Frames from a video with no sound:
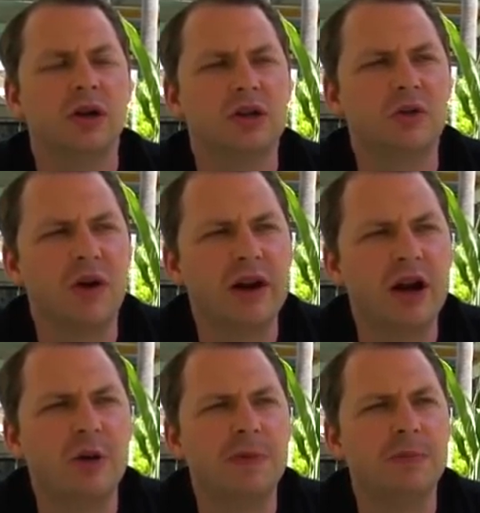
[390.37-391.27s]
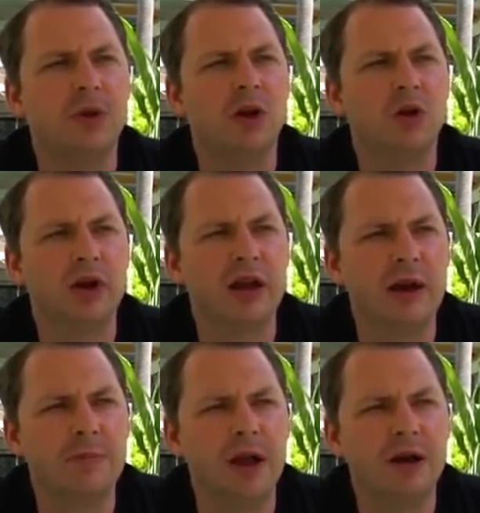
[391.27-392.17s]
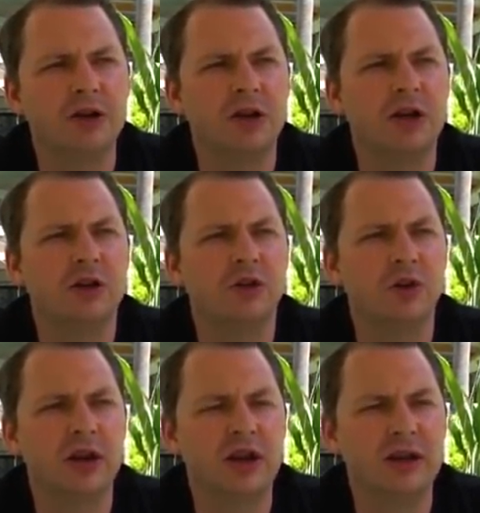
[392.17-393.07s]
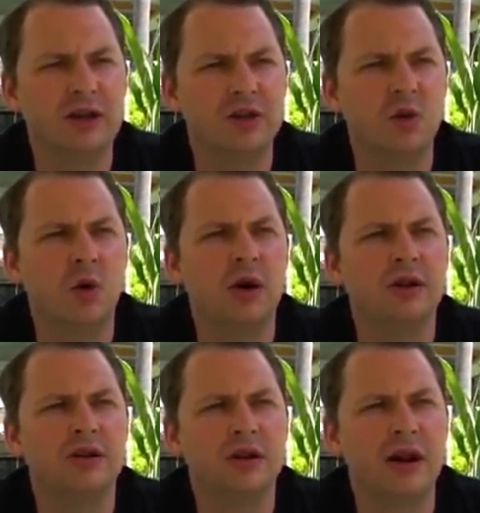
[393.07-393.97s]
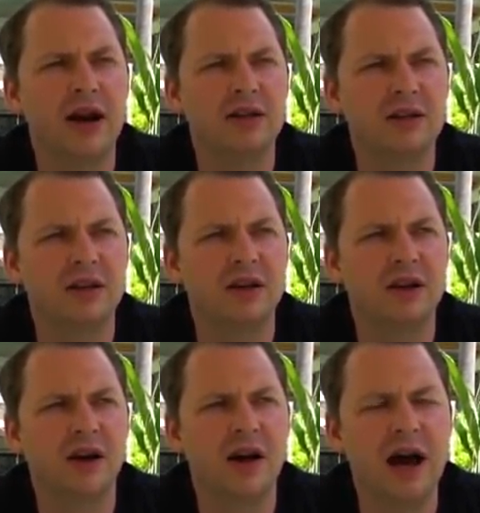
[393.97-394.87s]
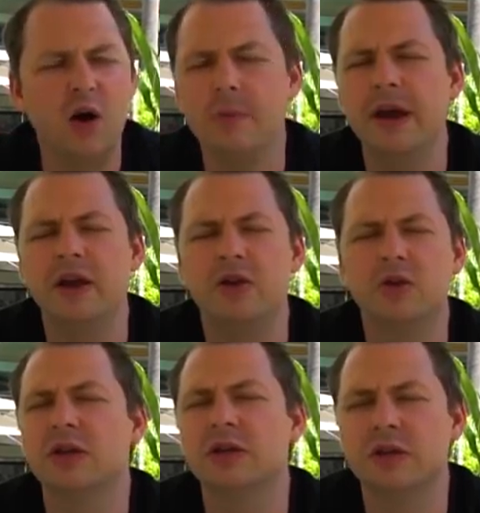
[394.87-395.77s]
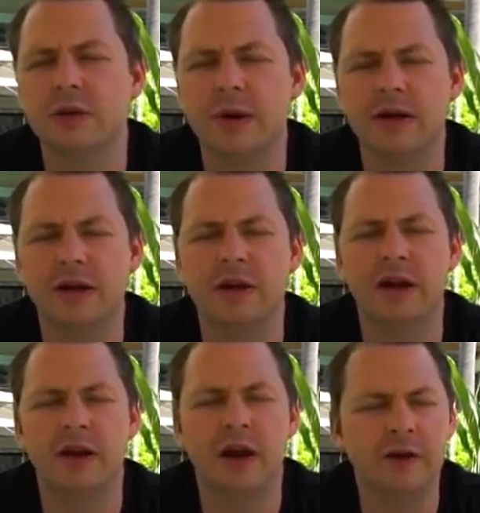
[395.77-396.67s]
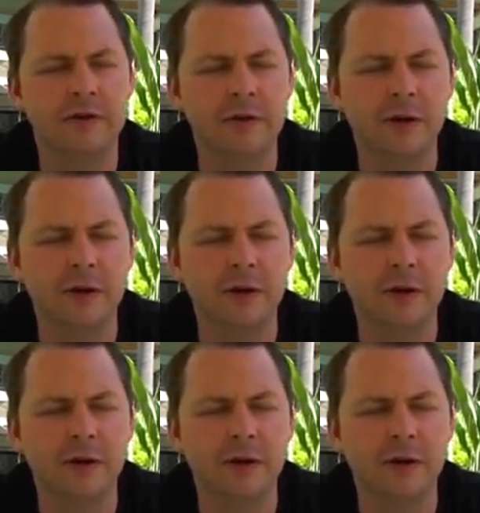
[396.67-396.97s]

So right now, people are looking at blockchain and they're looking at these coins and they're asking, uh, how am I gonna use this in my day-to-day life?